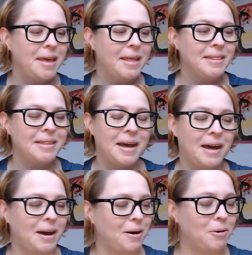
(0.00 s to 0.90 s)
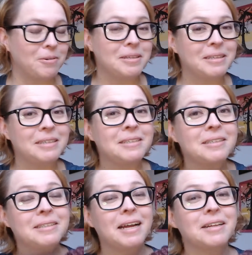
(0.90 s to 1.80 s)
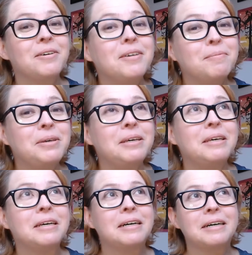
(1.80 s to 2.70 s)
Now, this is not going to be